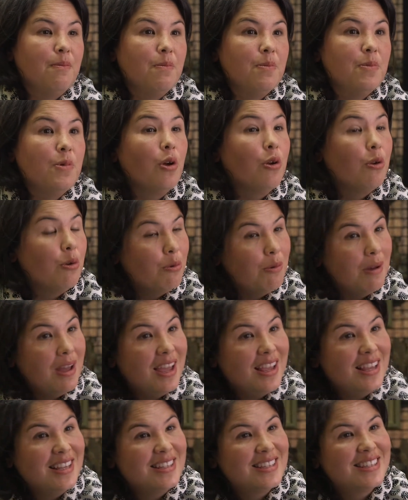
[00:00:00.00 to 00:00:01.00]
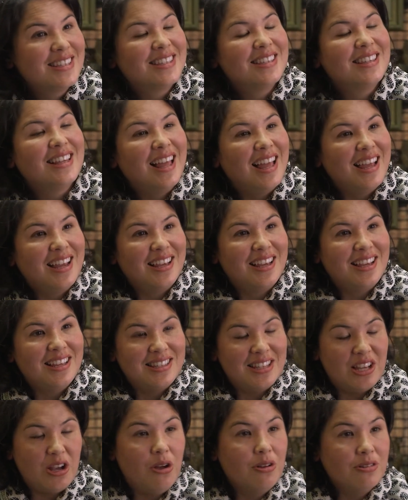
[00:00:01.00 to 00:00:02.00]
Not always,
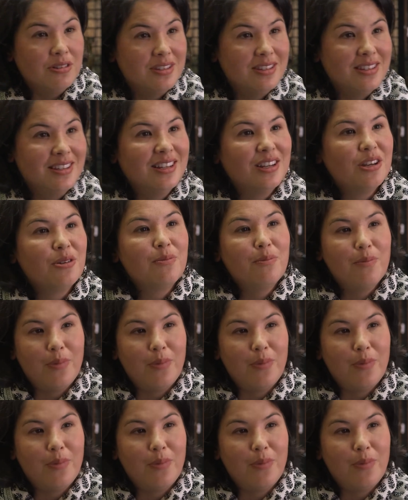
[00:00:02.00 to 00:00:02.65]
is it constant,